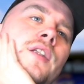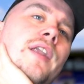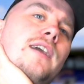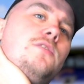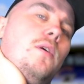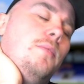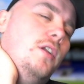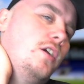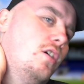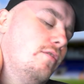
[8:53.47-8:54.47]
That's what I'm going
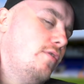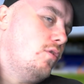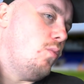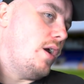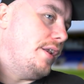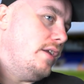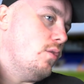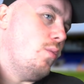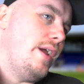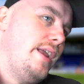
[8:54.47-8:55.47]
to go for 1 0
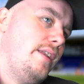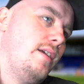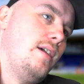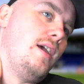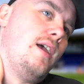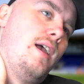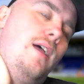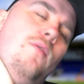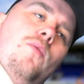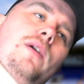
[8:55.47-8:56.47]
win
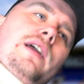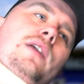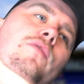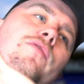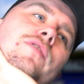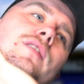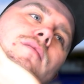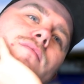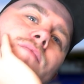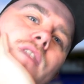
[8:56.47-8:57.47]
with,
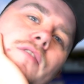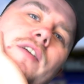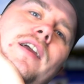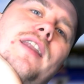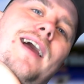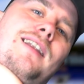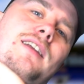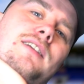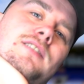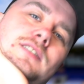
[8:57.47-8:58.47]
I think,
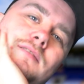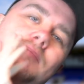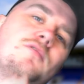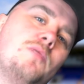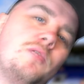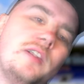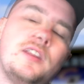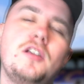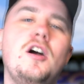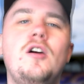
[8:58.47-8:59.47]
Hernandez will get
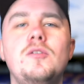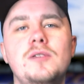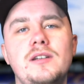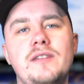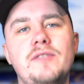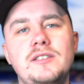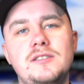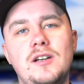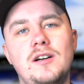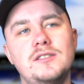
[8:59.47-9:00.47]
the goal if he
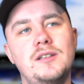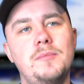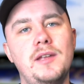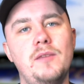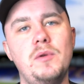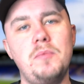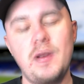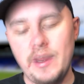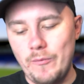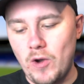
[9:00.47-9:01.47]
starts up there. We
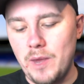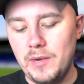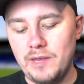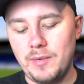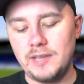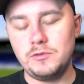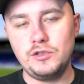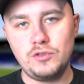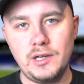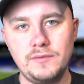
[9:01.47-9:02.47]
play him right, we can play to
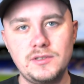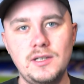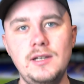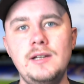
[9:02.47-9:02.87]
his strengths.